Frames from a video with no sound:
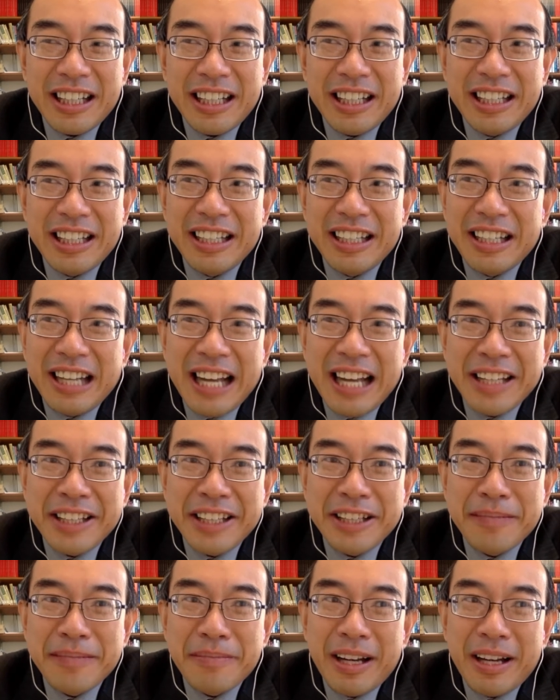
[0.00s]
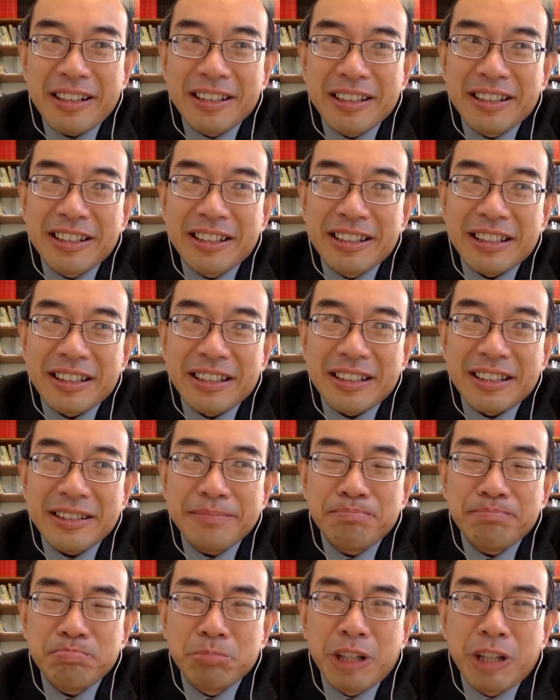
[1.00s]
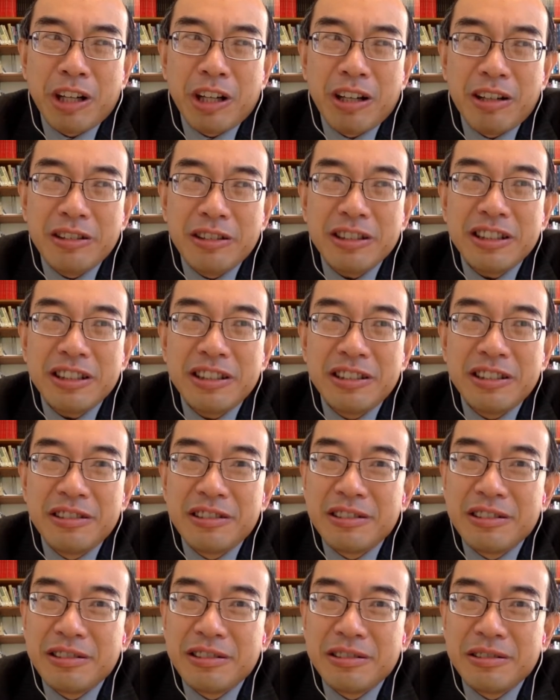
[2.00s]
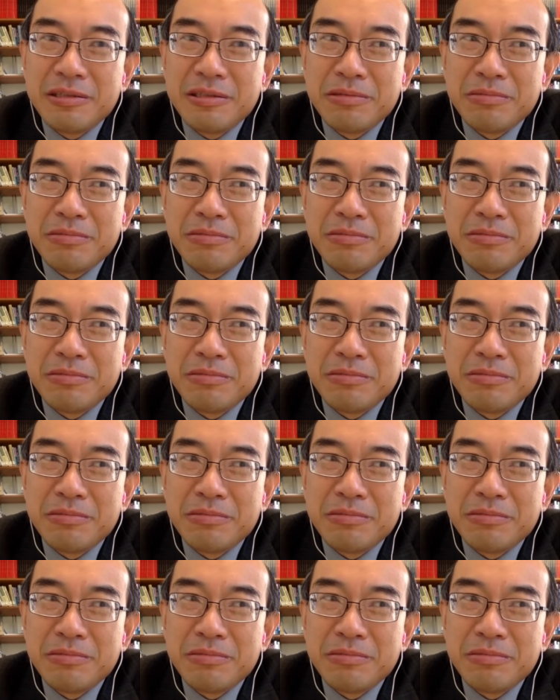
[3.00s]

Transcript: In Latin America, close to